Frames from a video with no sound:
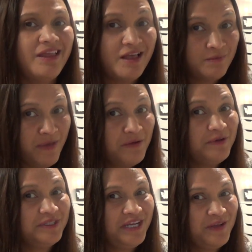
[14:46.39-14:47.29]
That's my
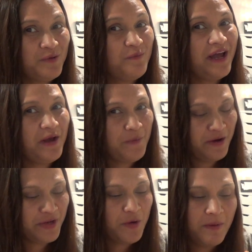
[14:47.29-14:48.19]
reasoning why I
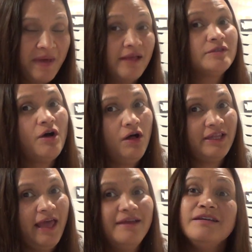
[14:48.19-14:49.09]
wear yoga pants all
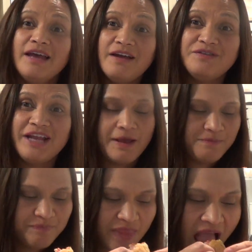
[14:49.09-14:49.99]
day, every day.